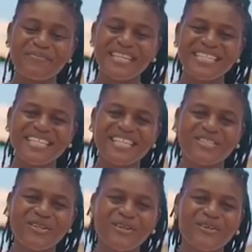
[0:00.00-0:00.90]

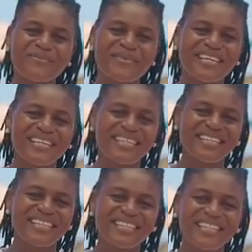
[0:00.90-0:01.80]
Millicent Tolombe,
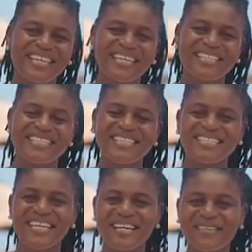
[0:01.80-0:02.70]
the head
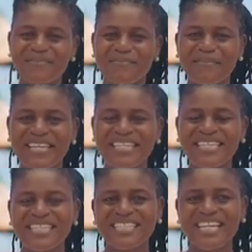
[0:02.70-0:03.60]
teacher,
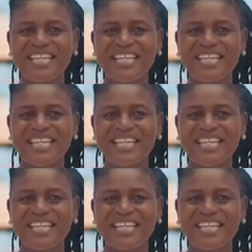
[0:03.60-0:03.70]
Malindi Little